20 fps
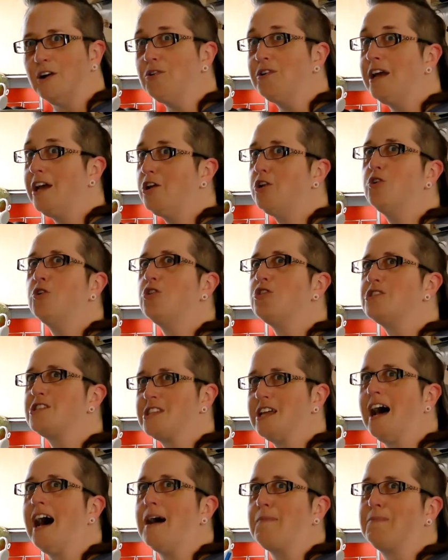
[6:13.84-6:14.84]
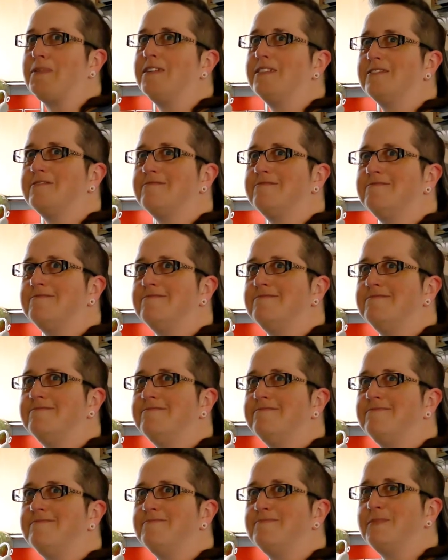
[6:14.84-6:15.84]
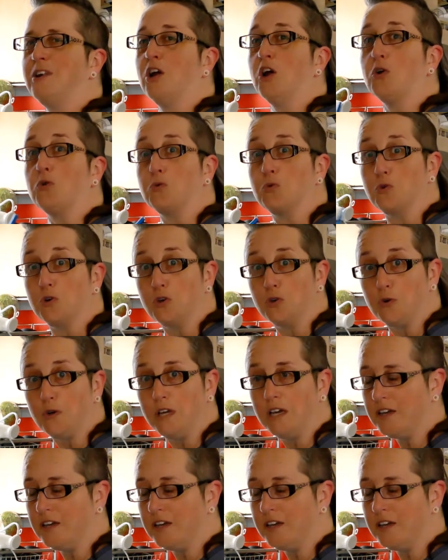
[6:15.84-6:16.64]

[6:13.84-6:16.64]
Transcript: Okay, Google, stop. Rude.